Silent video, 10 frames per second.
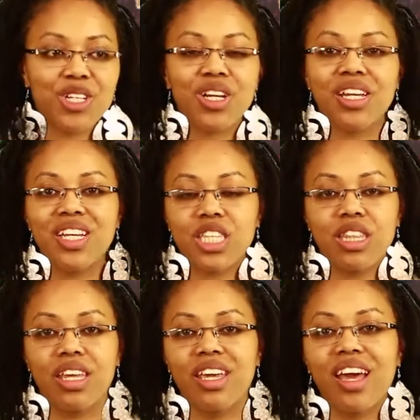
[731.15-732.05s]
It is
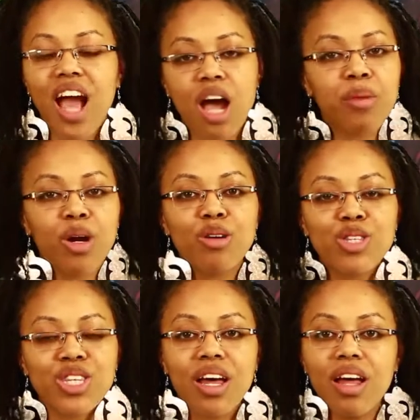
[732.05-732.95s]
the
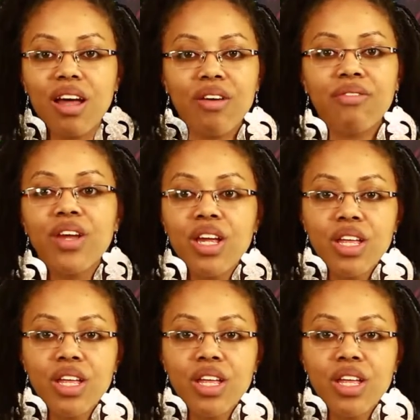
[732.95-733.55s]
commerce of